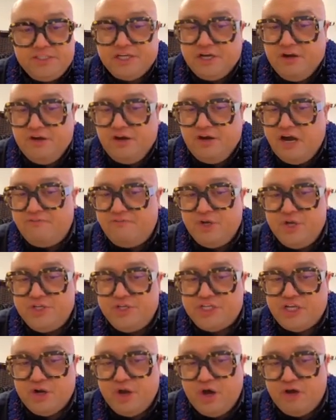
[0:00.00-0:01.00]
So I've
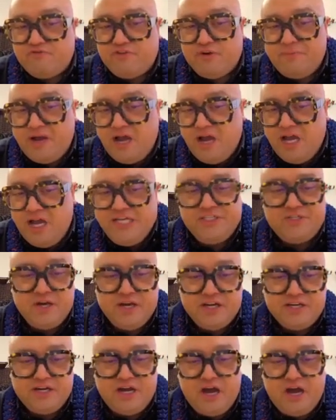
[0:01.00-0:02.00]
learned a lot from my
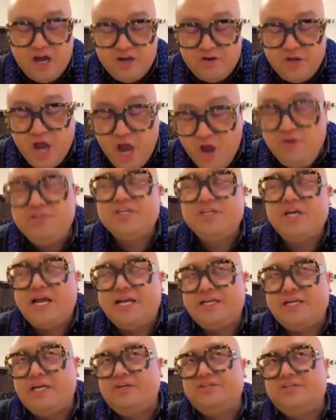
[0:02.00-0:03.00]
own
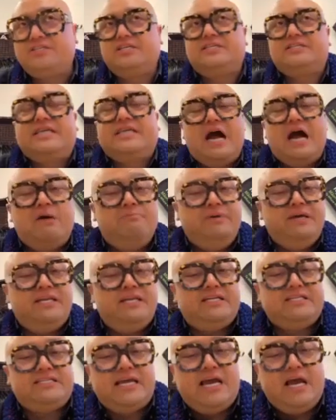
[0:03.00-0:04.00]
diagnosis, how
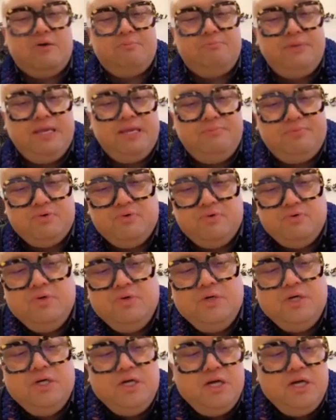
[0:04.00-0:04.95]
better to help people